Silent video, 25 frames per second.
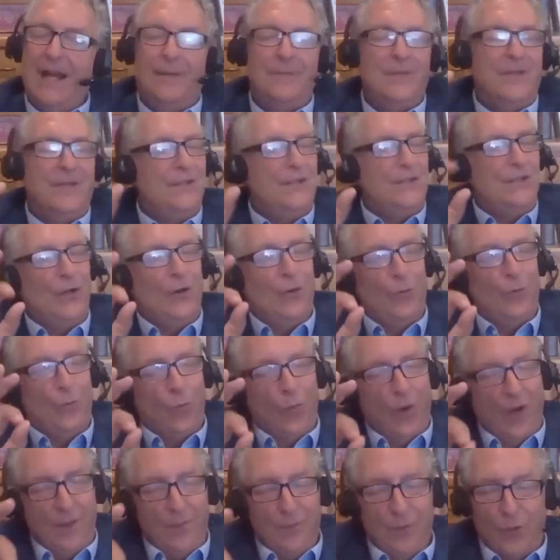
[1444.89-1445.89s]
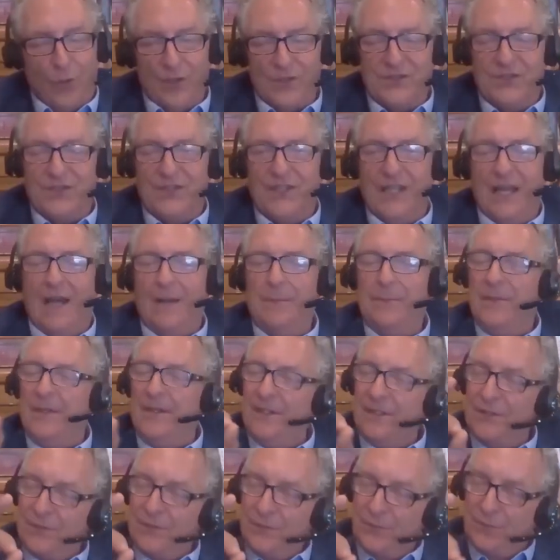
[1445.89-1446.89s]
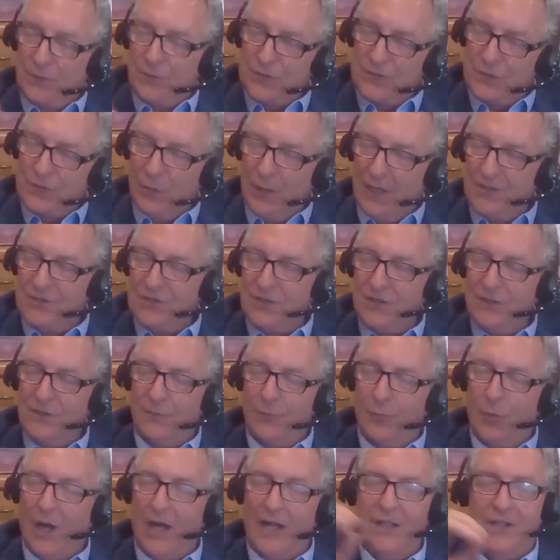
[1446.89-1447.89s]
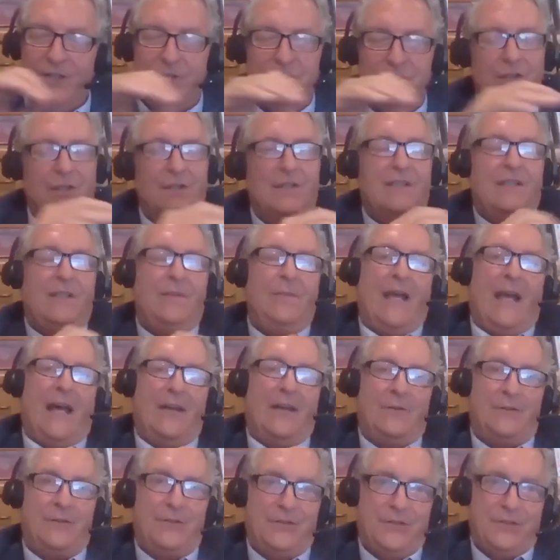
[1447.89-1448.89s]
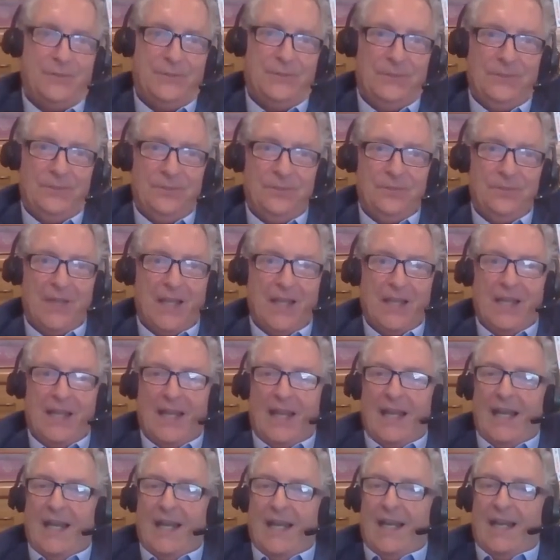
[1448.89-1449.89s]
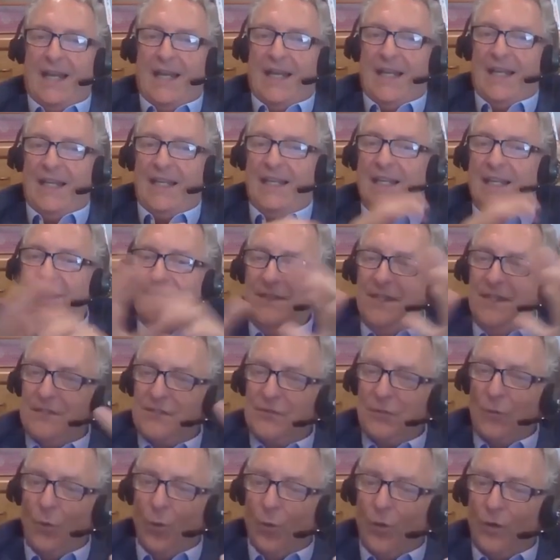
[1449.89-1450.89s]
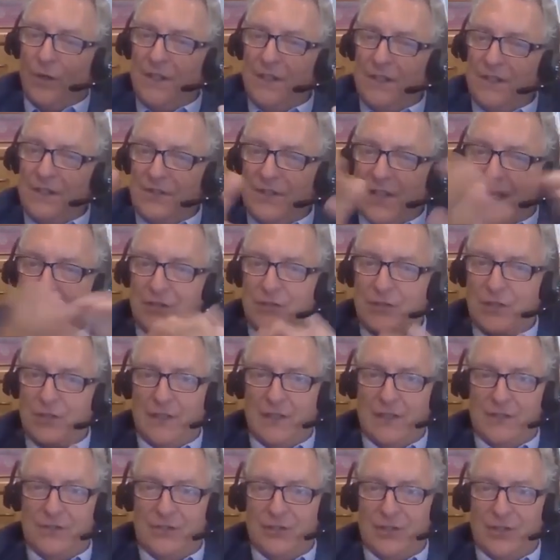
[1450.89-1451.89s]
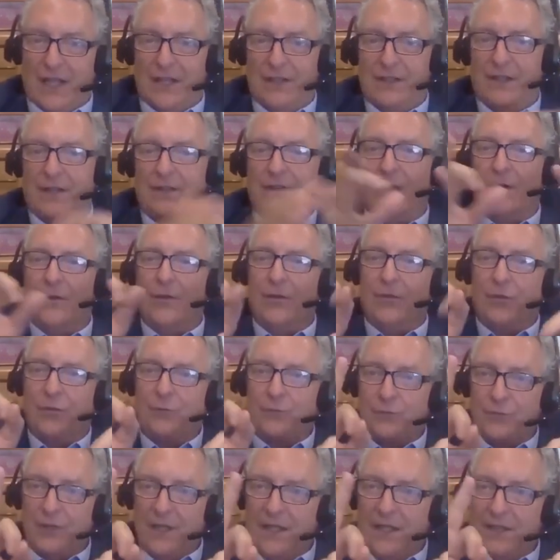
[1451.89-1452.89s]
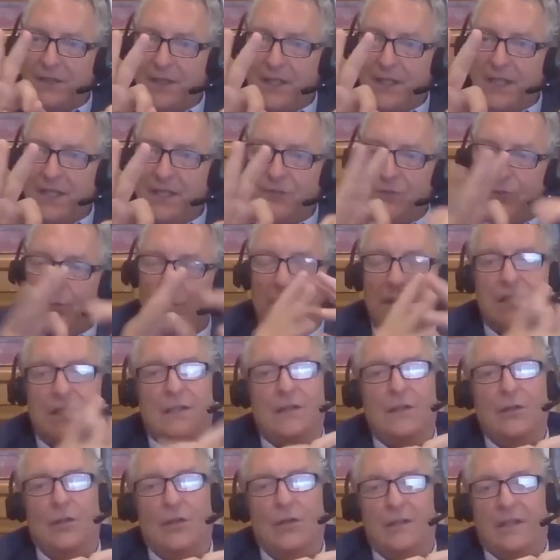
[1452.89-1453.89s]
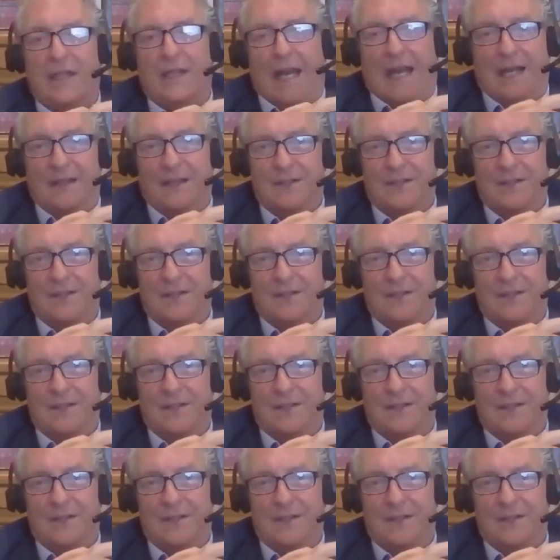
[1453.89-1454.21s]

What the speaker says: I'm going to go one more step in this first question of why agility matters. In this organizational agenda, there are 3 things we can look at.